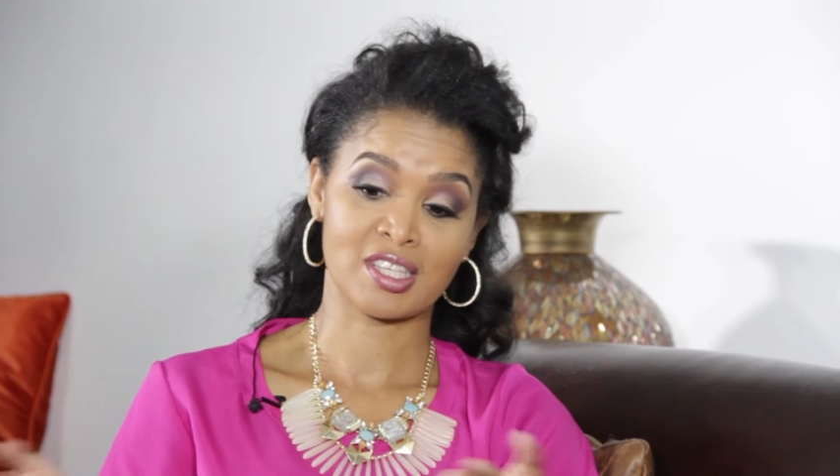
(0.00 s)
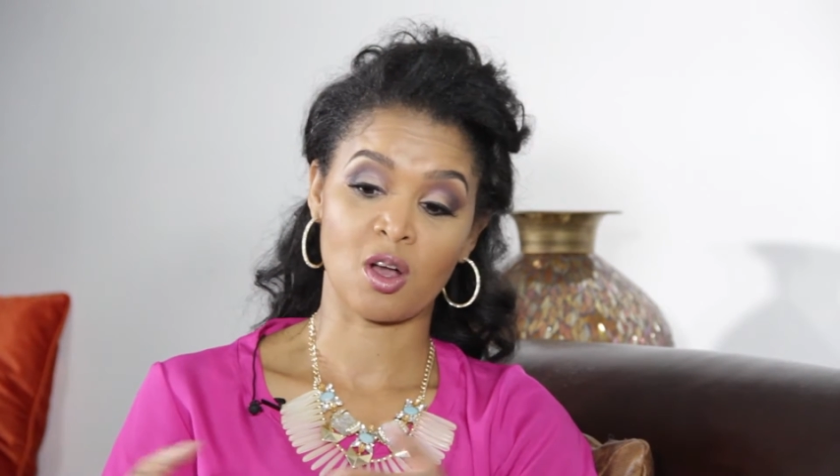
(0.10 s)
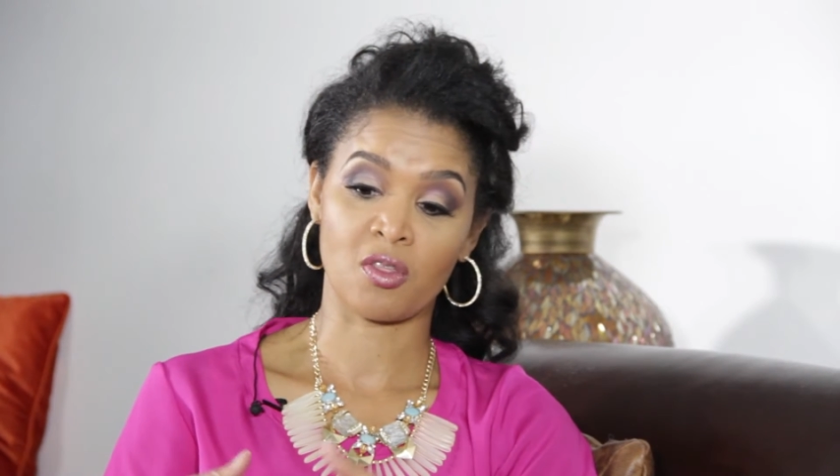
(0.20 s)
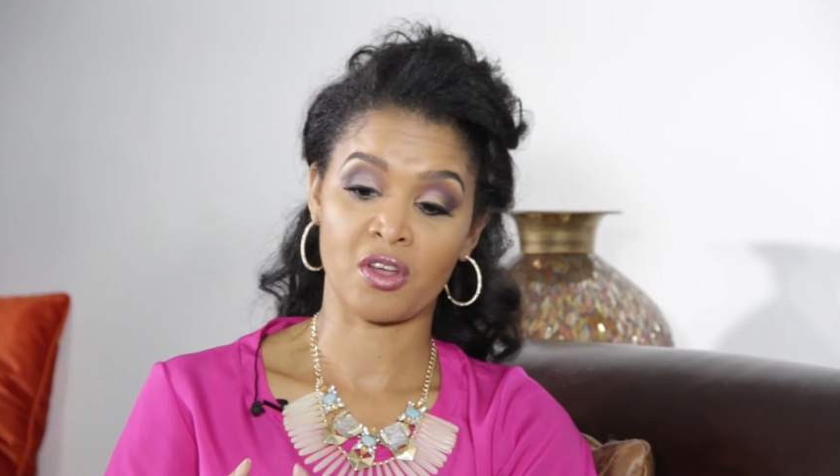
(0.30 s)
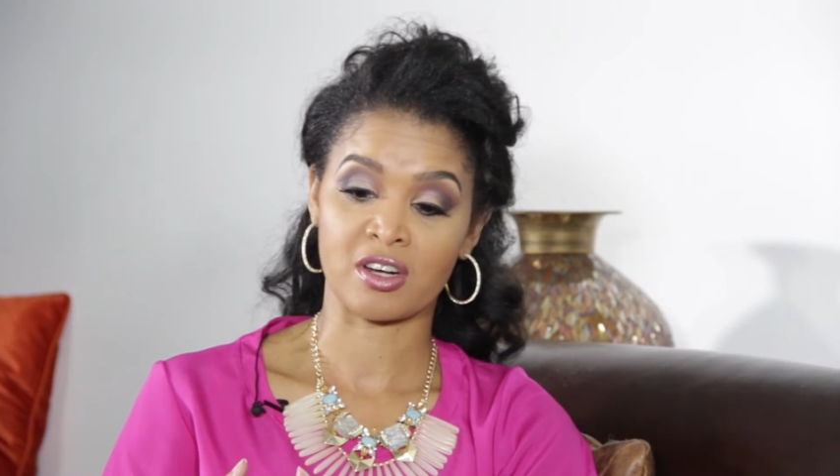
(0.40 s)

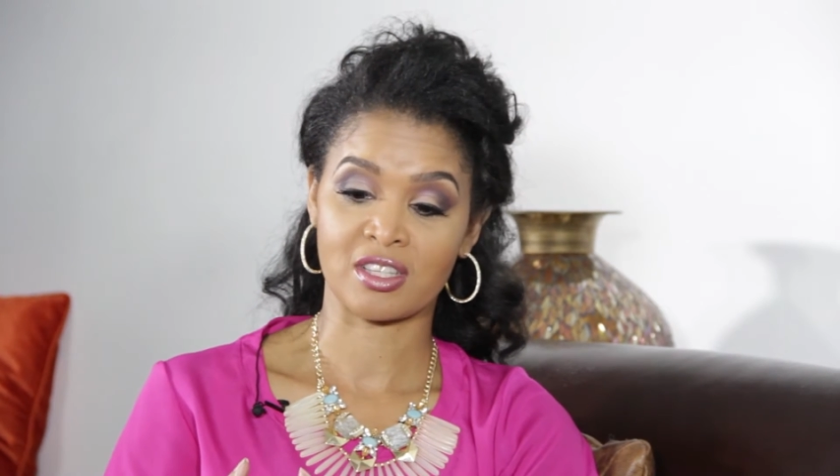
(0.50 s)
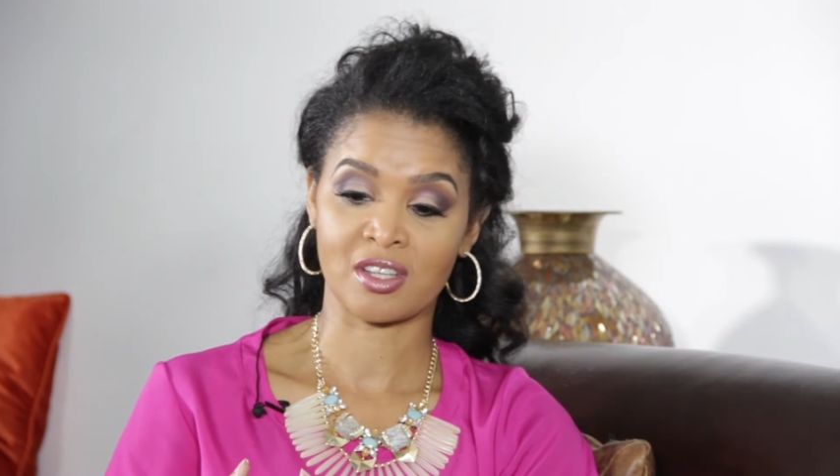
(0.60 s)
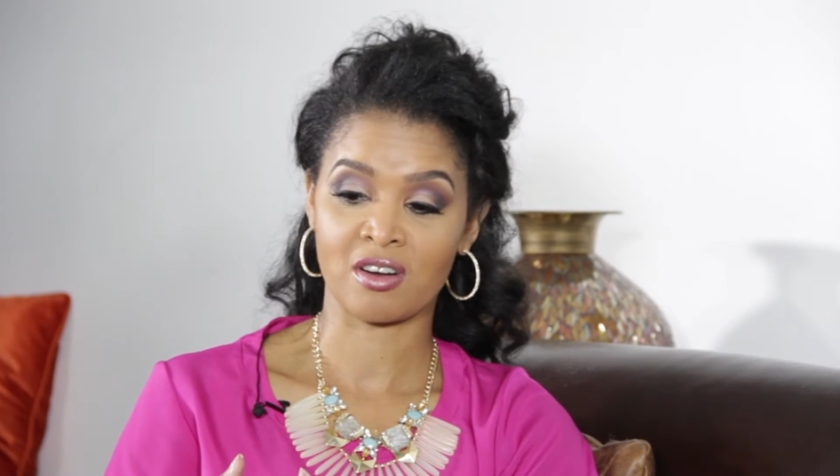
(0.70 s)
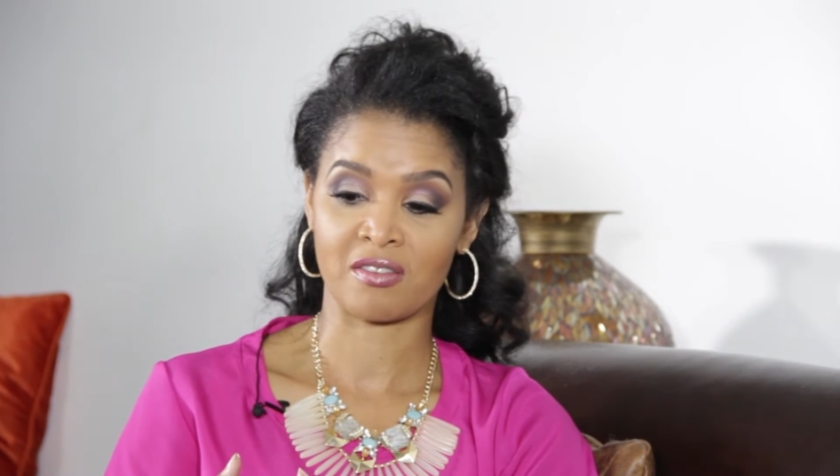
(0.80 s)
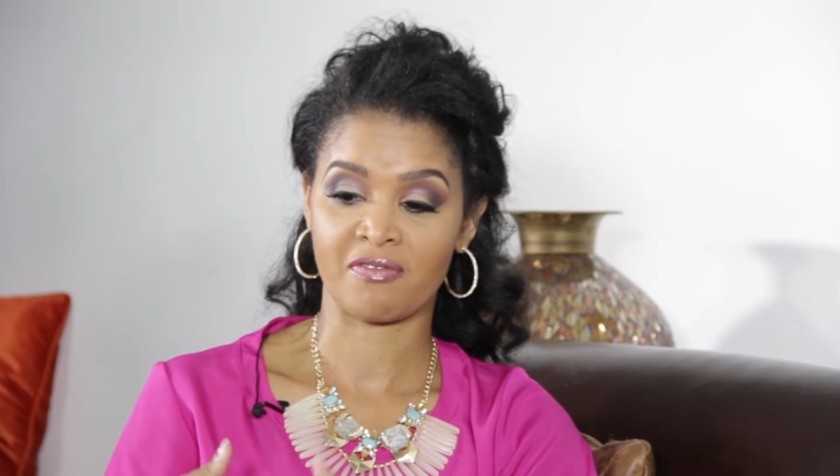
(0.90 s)
So there are
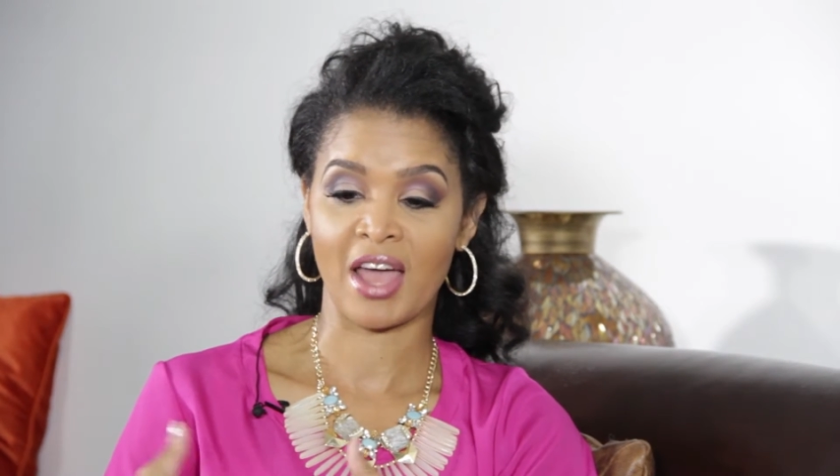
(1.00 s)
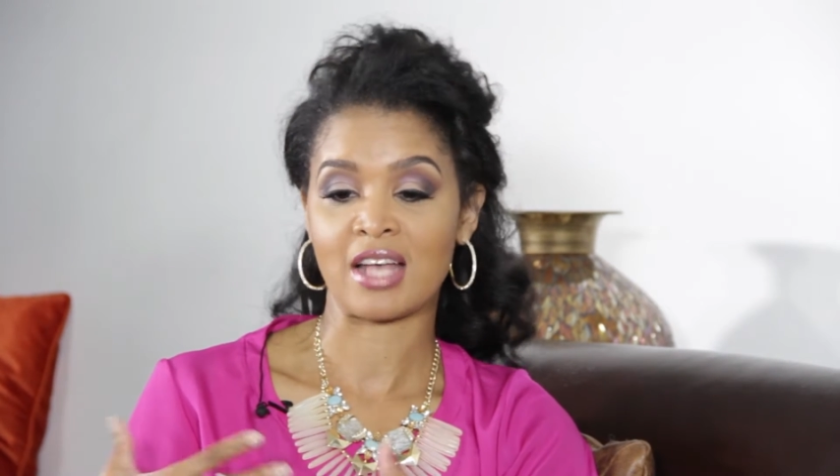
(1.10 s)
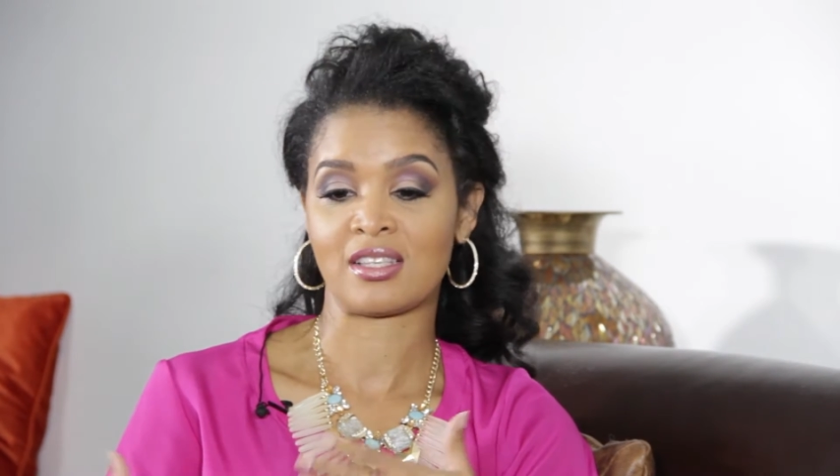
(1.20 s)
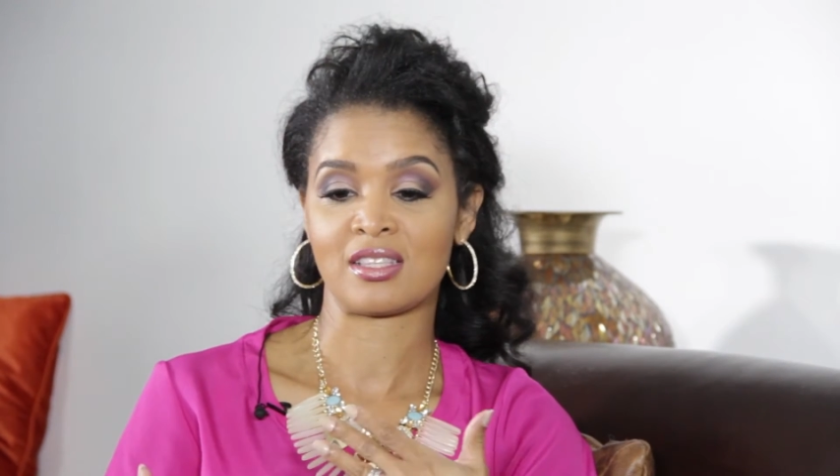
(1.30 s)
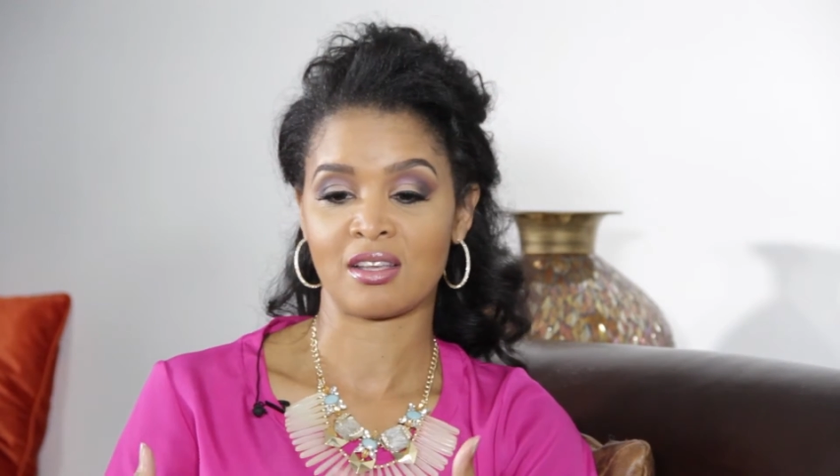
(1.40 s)
certain facets